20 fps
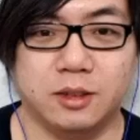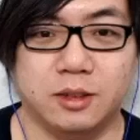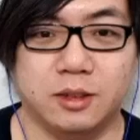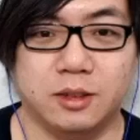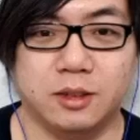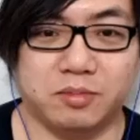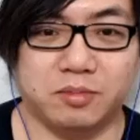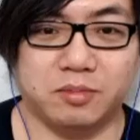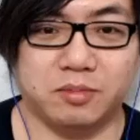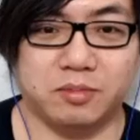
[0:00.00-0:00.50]

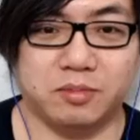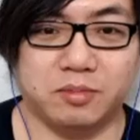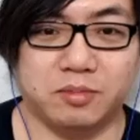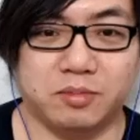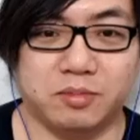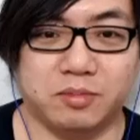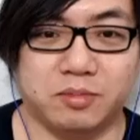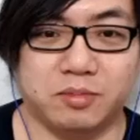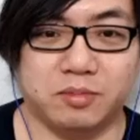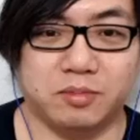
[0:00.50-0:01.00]

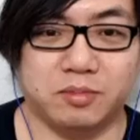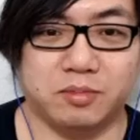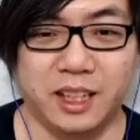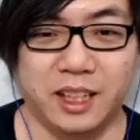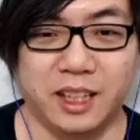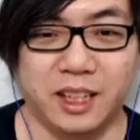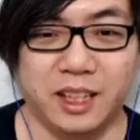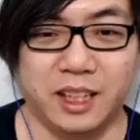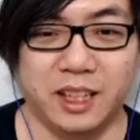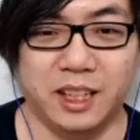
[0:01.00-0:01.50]

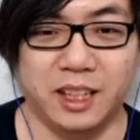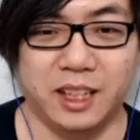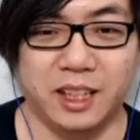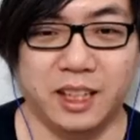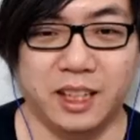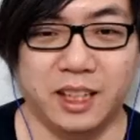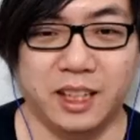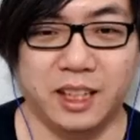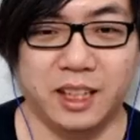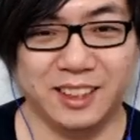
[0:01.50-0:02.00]

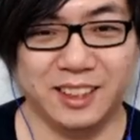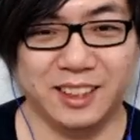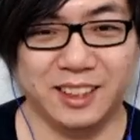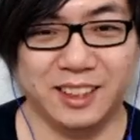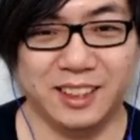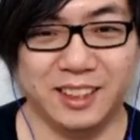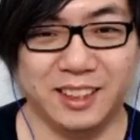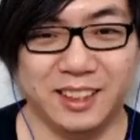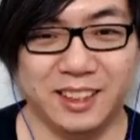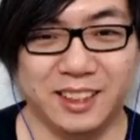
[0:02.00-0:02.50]

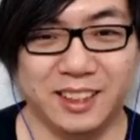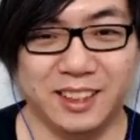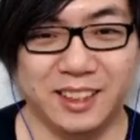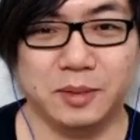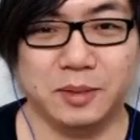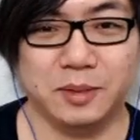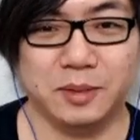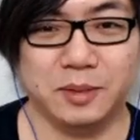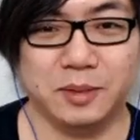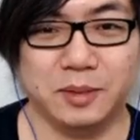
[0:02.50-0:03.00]

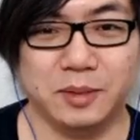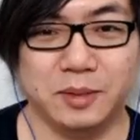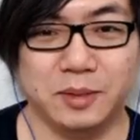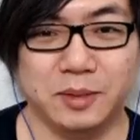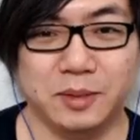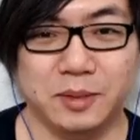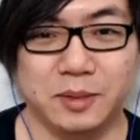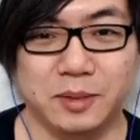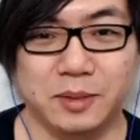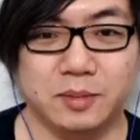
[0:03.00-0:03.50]

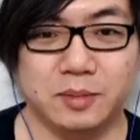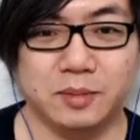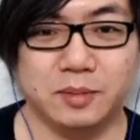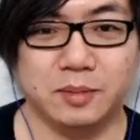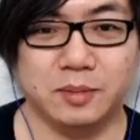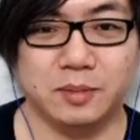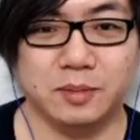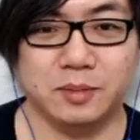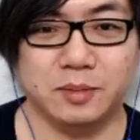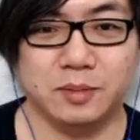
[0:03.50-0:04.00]

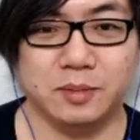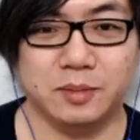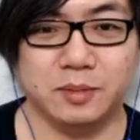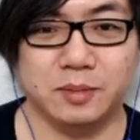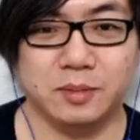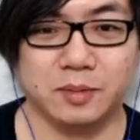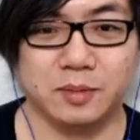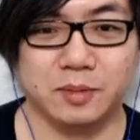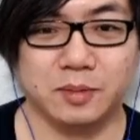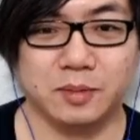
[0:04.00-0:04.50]

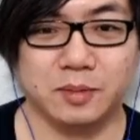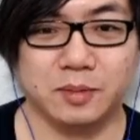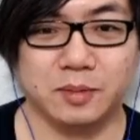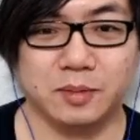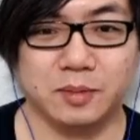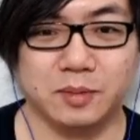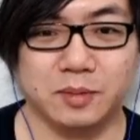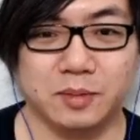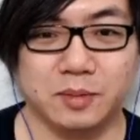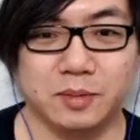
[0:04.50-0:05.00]

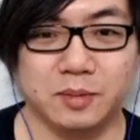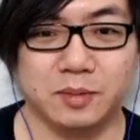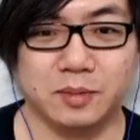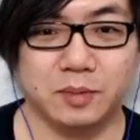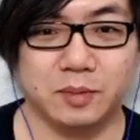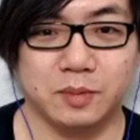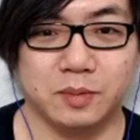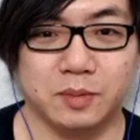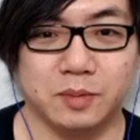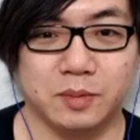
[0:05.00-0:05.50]
This person isn't speaking.